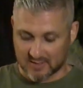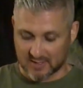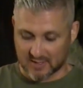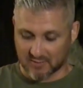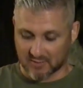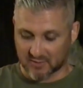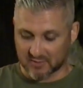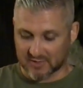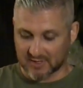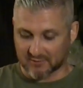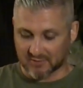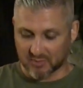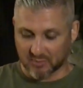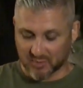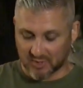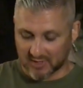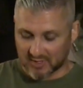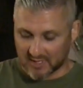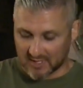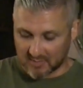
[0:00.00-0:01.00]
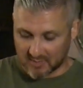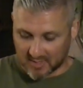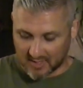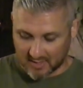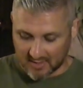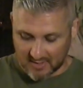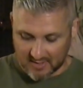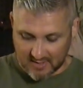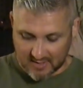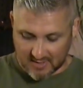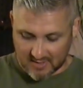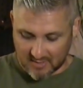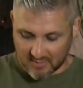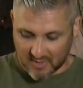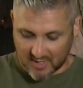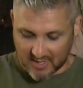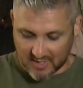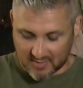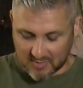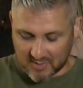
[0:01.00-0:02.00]
I'll definitely put that in my
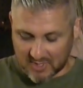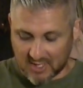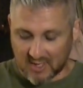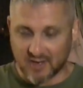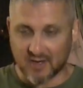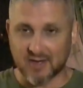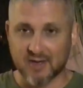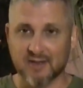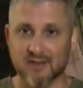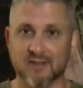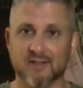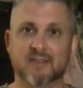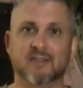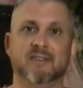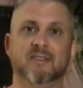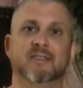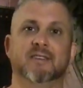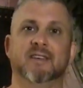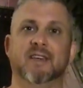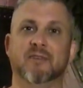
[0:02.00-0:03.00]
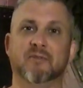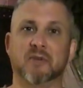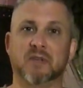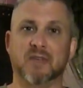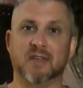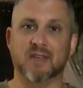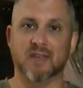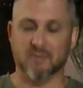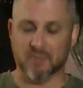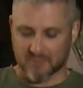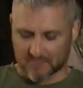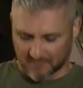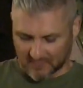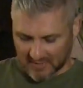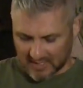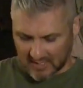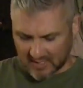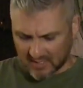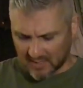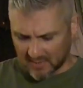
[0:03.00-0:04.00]
bag to be carried every camp.
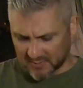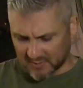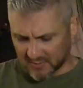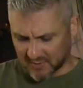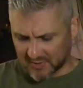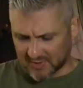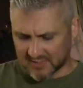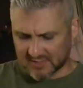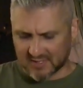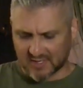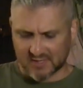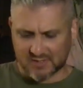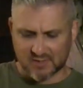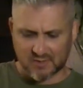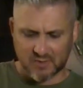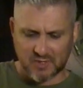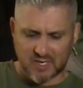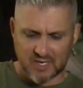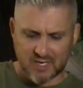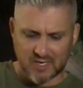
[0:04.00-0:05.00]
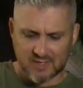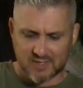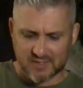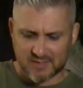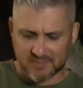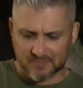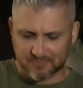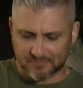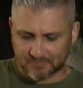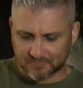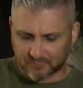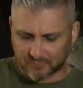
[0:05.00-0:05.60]
And it comes with this nice little case.